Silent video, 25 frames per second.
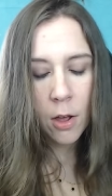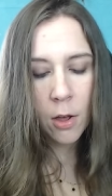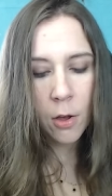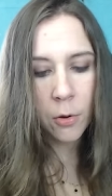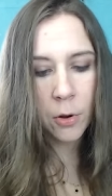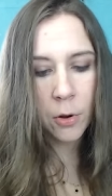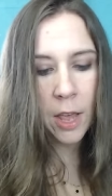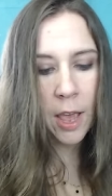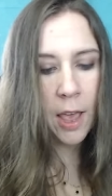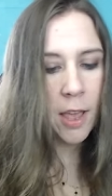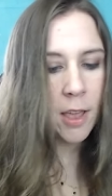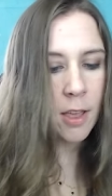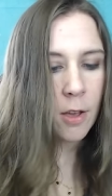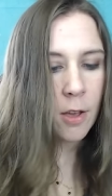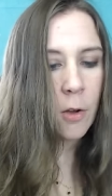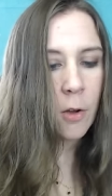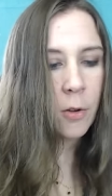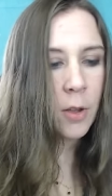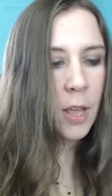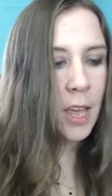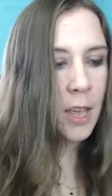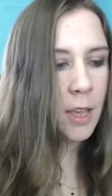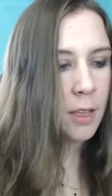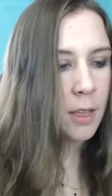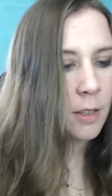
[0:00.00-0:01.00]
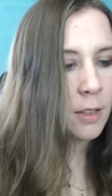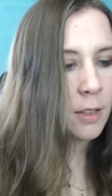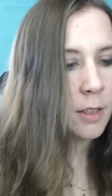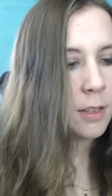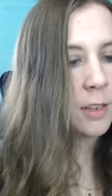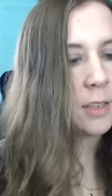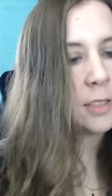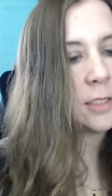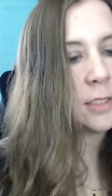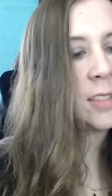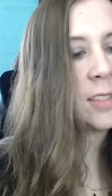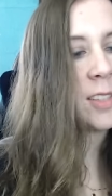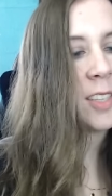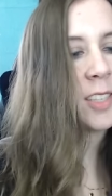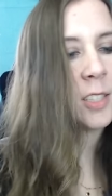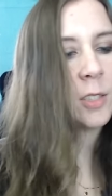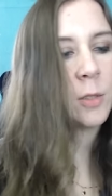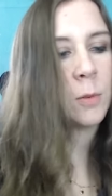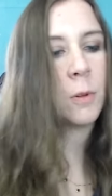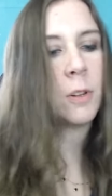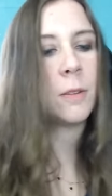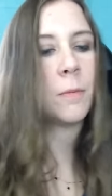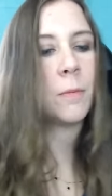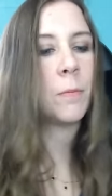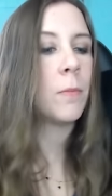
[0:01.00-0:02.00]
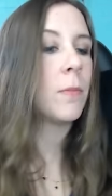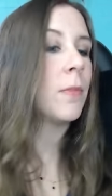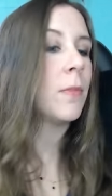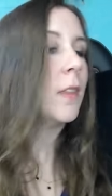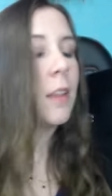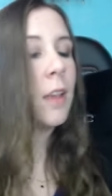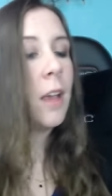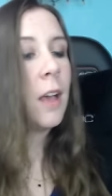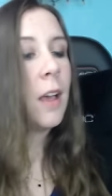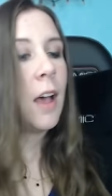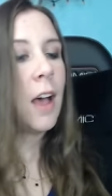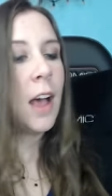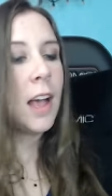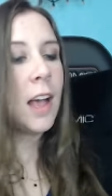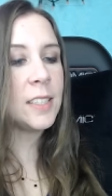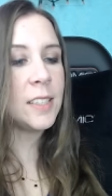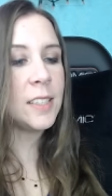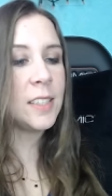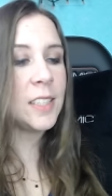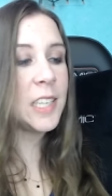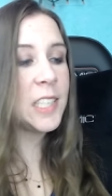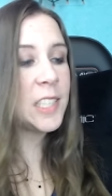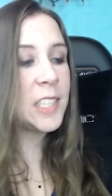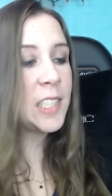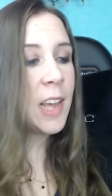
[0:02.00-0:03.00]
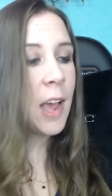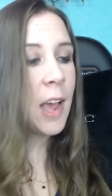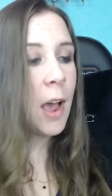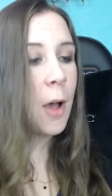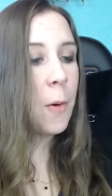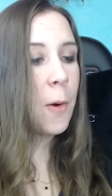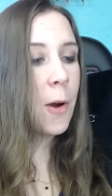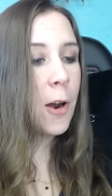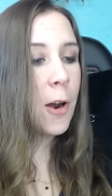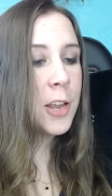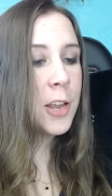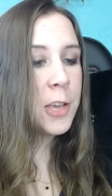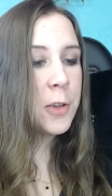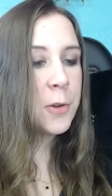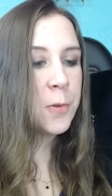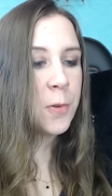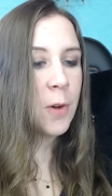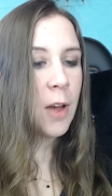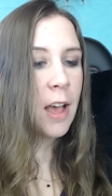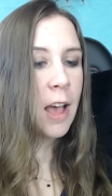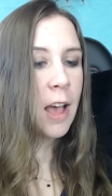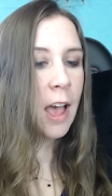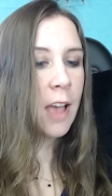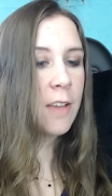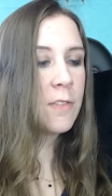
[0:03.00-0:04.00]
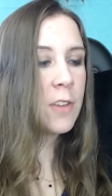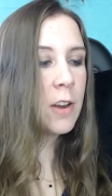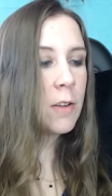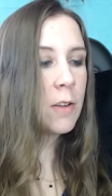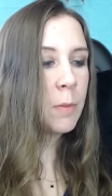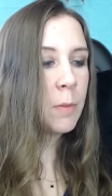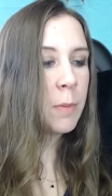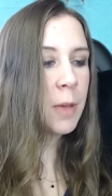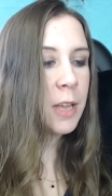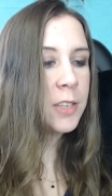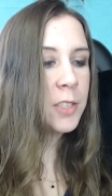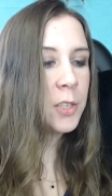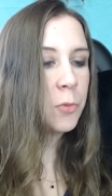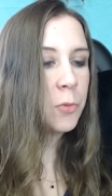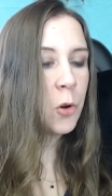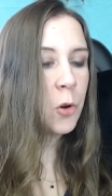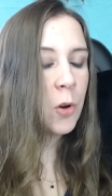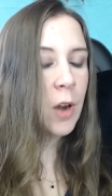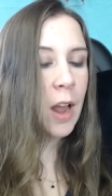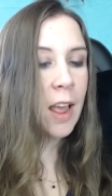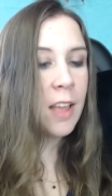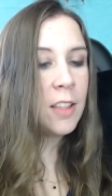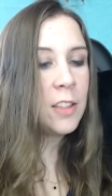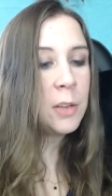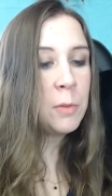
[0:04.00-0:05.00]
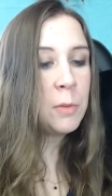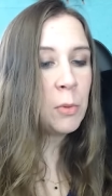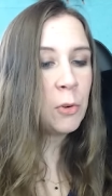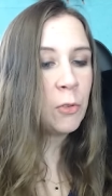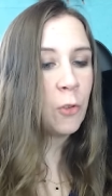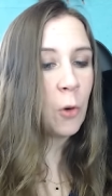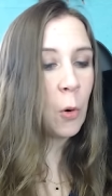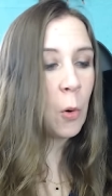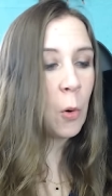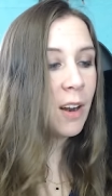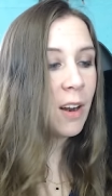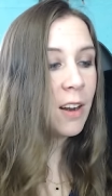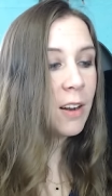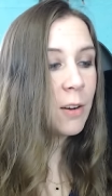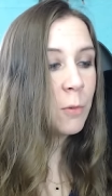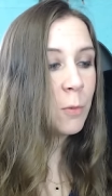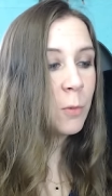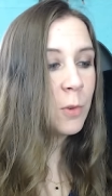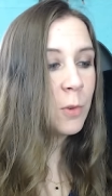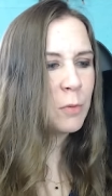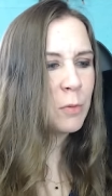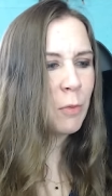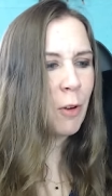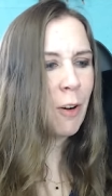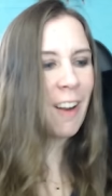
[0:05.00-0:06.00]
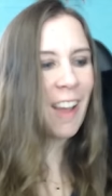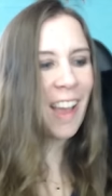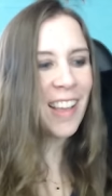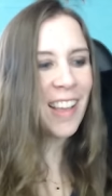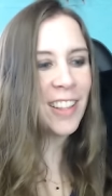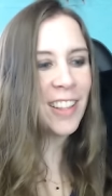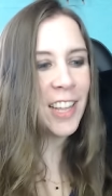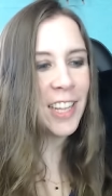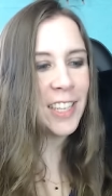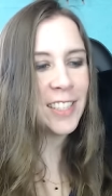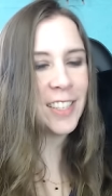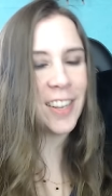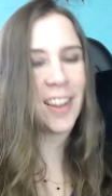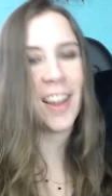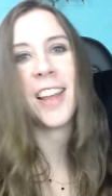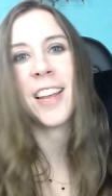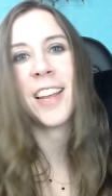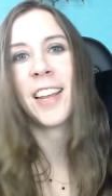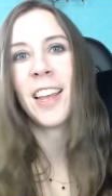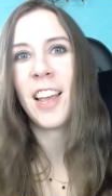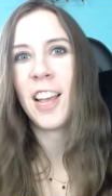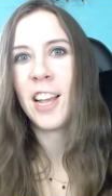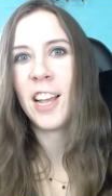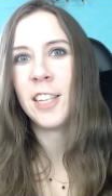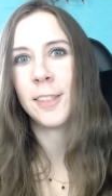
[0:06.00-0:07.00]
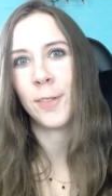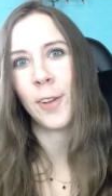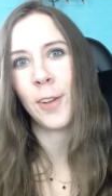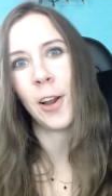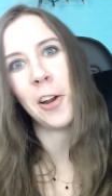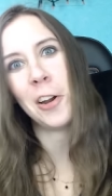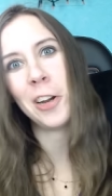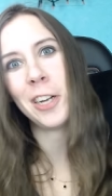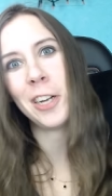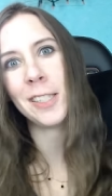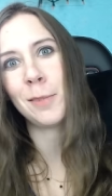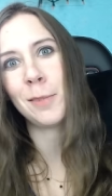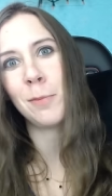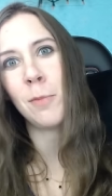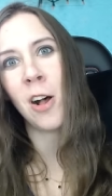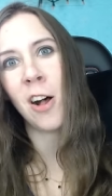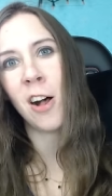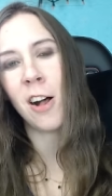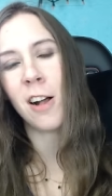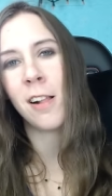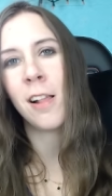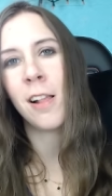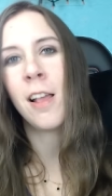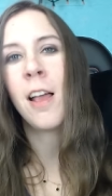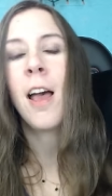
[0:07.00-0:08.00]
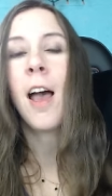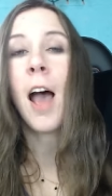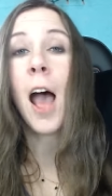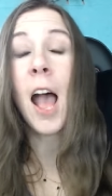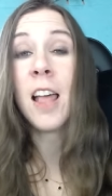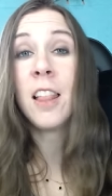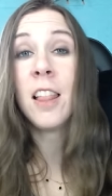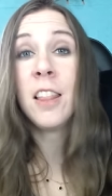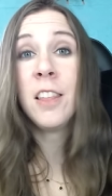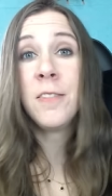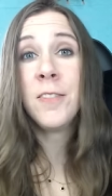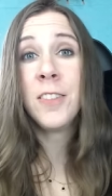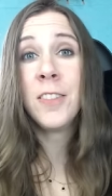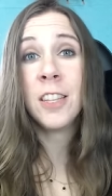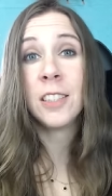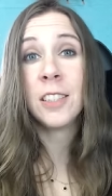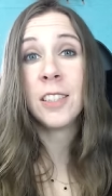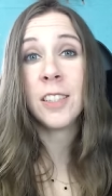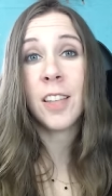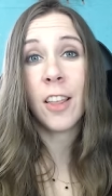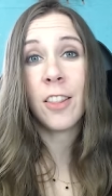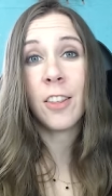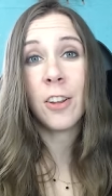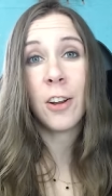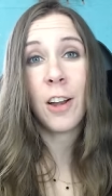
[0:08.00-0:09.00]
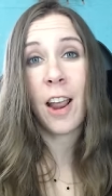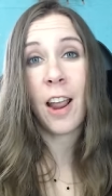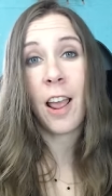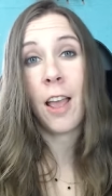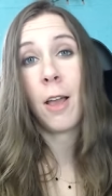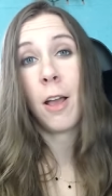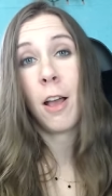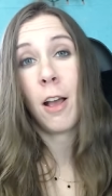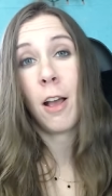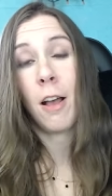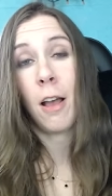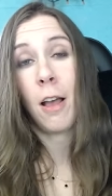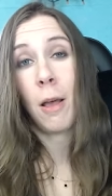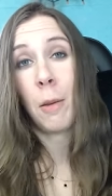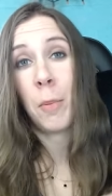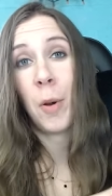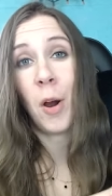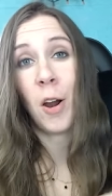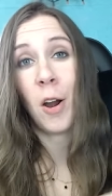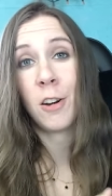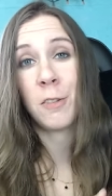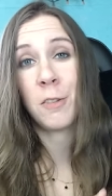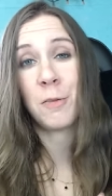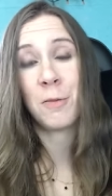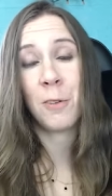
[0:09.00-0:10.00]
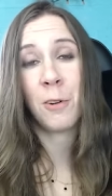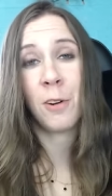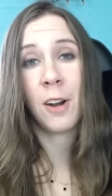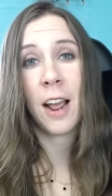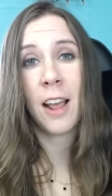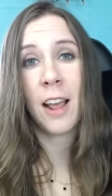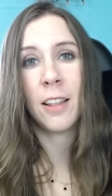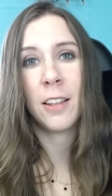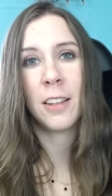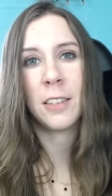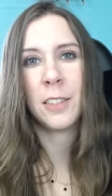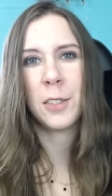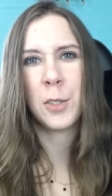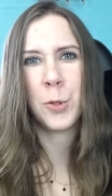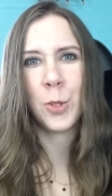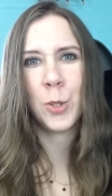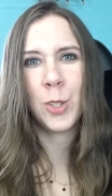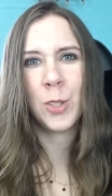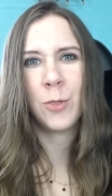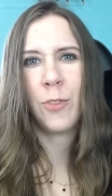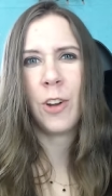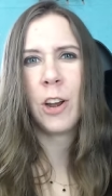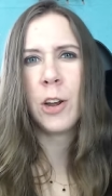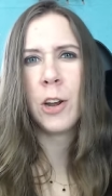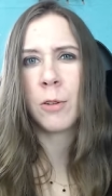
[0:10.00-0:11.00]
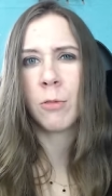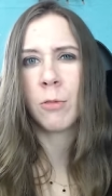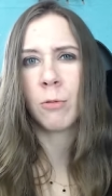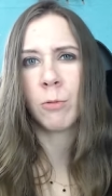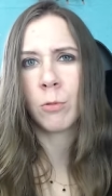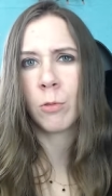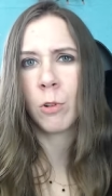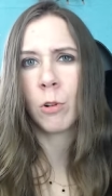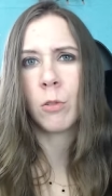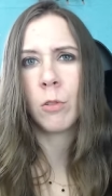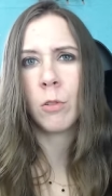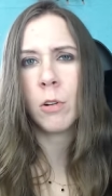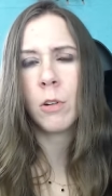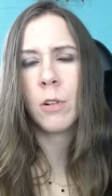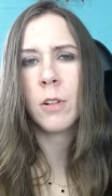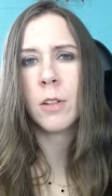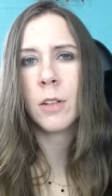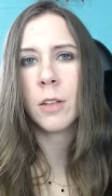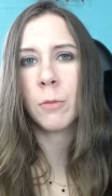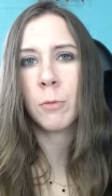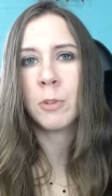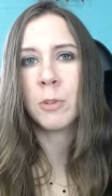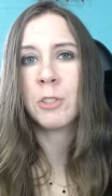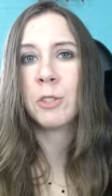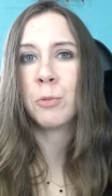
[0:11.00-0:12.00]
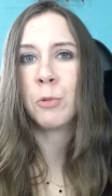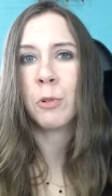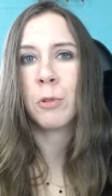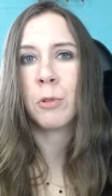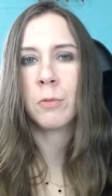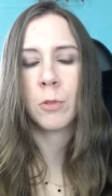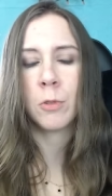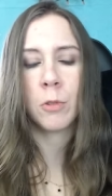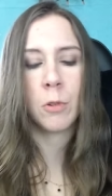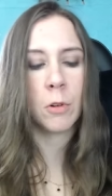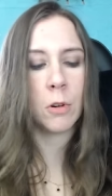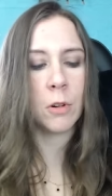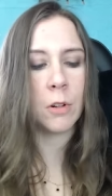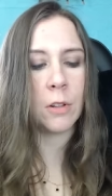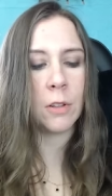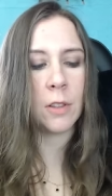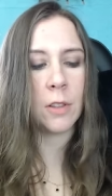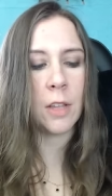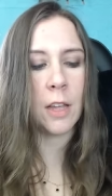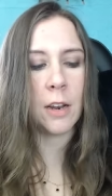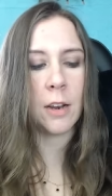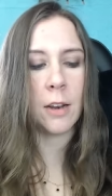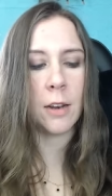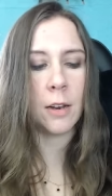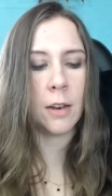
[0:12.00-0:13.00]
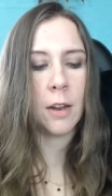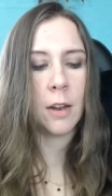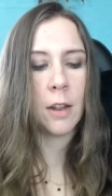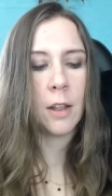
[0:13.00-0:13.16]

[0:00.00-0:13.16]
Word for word: okay, okay, it's this one. Hi, Stacy, how are you? I've never been to Rhode Island before. What's Rhode Island like? It's very small. I live in the southern uh, part of Rhode Island, so it's very rural, much more rural than